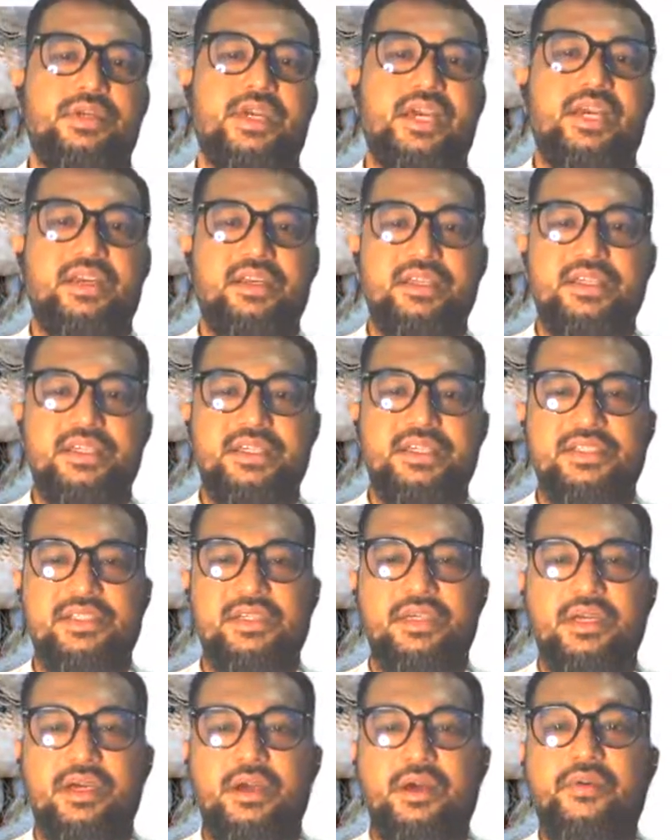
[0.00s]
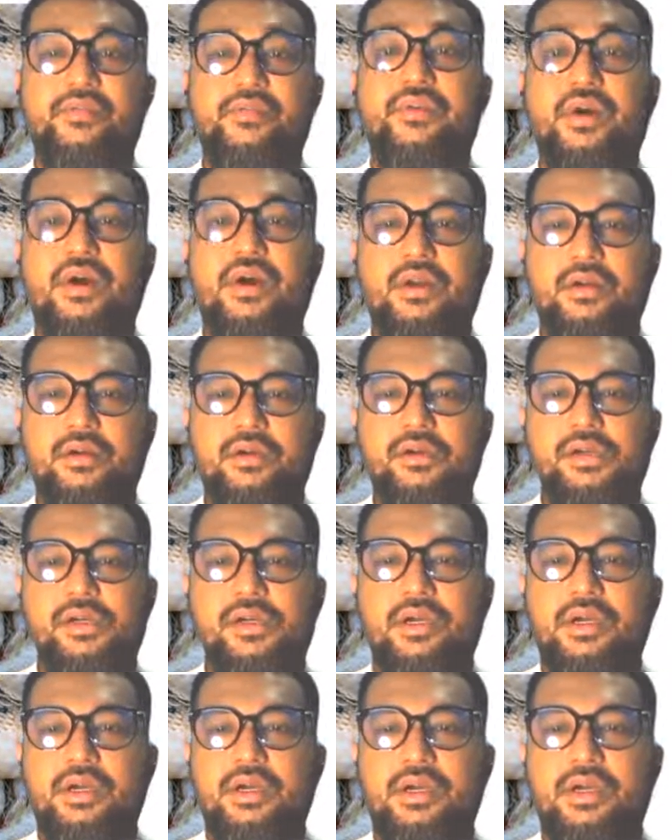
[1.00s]
at least for
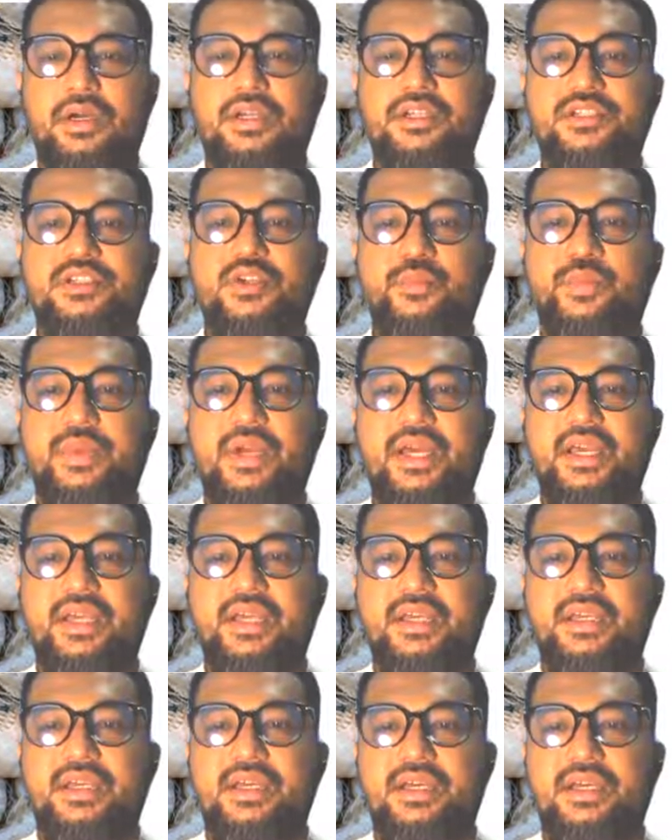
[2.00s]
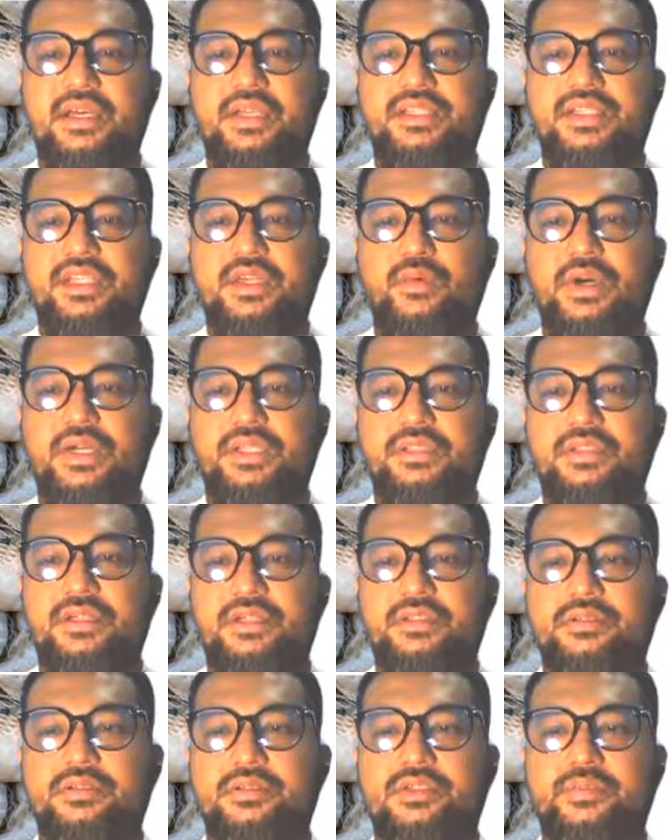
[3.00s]
a supply
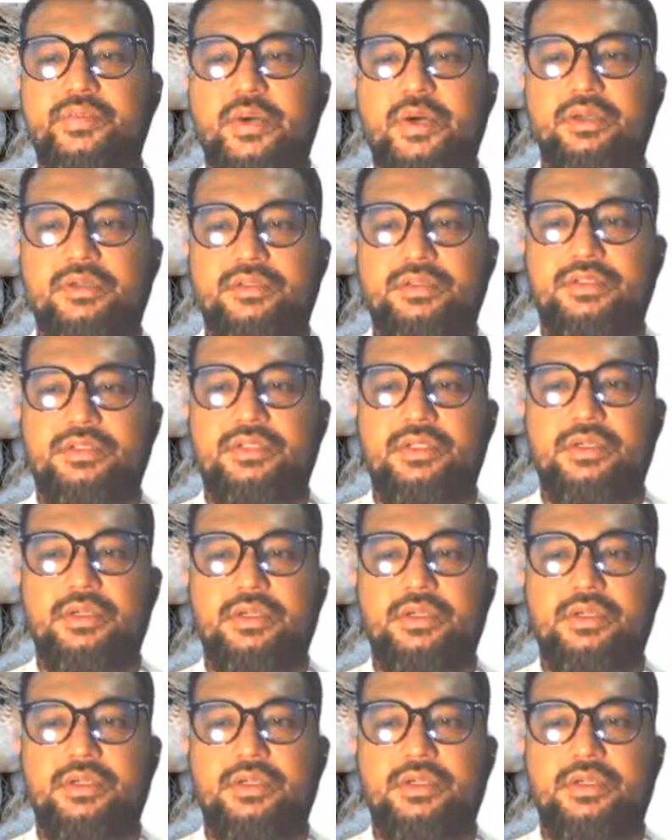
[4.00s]
seawater to the ponds